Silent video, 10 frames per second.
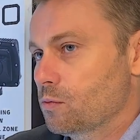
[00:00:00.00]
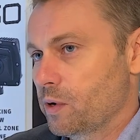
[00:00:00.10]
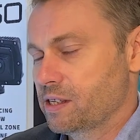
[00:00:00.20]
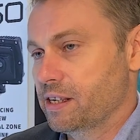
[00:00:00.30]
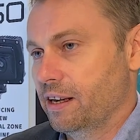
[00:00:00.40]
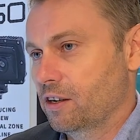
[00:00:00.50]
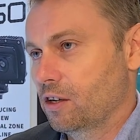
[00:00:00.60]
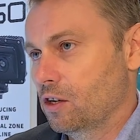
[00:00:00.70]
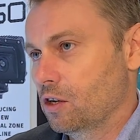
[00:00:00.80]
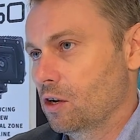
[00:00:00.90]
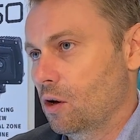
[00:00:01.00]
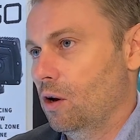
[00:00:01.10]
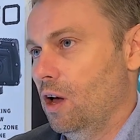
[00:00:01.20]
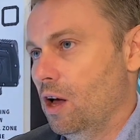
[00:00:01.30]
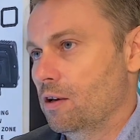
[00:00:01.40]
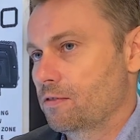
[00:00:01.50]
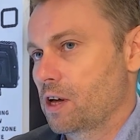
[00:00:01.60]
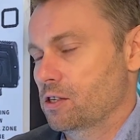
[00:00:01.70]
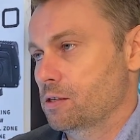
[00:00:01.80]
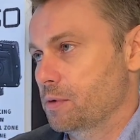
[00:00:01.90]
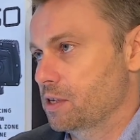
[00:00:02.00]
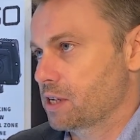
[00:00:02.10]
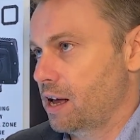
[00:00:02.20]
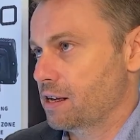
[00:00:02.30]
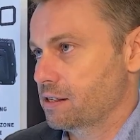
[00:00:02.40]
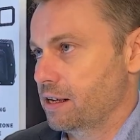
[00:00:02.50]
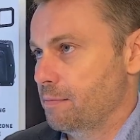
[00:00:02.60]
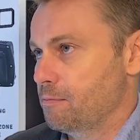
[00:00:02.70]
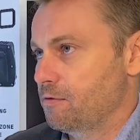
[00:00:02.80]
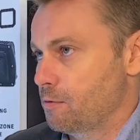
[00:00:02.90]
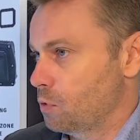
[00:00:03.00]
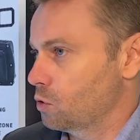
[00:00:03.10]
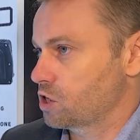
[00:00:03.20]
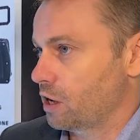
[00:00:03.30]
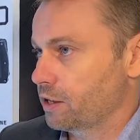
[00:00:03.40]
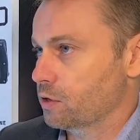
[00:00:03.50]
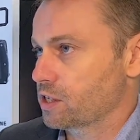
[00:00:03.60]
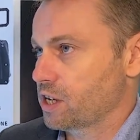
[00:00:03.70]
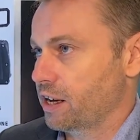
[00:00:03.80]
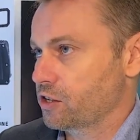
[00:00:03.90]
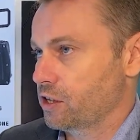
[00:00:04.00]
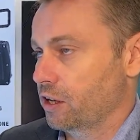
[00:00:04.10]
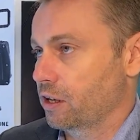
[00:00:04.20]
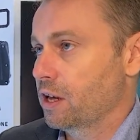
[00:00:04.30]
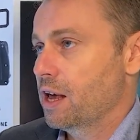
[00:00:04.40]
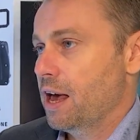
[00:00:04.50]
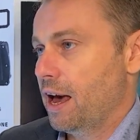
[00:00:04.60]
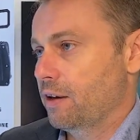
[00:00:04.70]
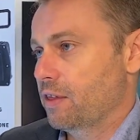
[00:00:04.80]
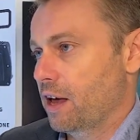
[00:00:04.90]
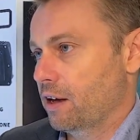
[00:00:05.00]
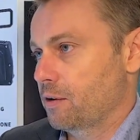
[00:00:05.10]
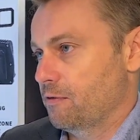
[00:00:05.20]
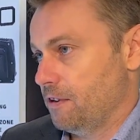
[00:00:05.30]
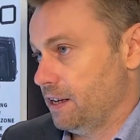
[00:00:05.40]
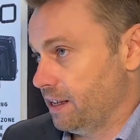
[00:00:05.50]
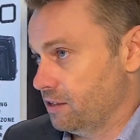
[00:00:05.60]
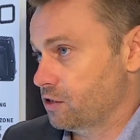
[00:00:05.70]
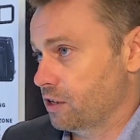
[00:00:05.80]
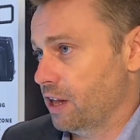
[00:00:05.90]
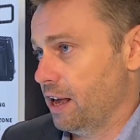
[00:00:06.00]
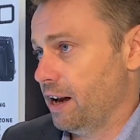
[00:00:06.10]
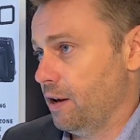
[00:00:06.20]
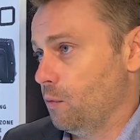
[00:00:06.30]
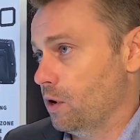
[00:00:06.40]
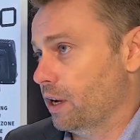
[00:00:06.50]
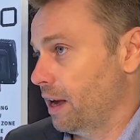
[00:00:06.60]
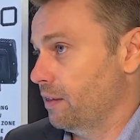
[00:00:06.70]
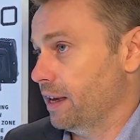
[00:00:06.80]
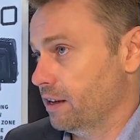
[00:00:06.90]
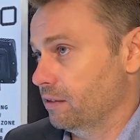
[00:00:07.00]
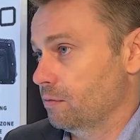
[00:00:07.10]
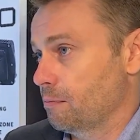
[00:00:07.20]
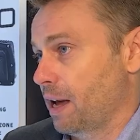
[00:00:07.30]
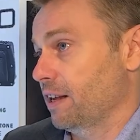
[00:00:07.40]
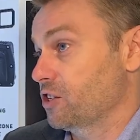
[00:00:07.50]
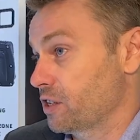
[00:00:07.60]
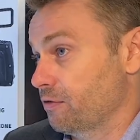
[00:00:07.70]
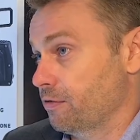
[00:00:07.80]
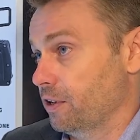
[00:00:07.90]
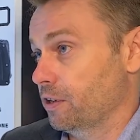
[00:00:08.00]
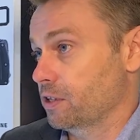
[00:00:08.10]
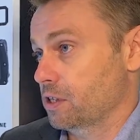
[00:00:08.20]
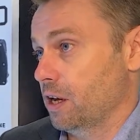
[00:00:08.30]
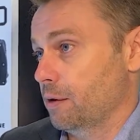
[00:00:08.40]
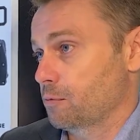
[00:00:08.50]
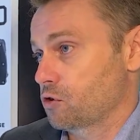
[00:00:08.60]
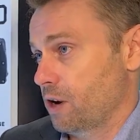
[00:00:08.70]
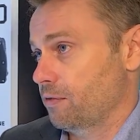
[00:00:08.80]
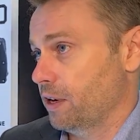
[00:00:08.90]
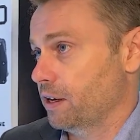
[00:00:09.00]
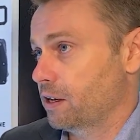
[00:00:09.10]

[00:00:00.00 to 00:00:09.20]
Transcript: We're seeing a lot of customers asking for more cycle detection, how that can feed into their network, how they can manage different traffic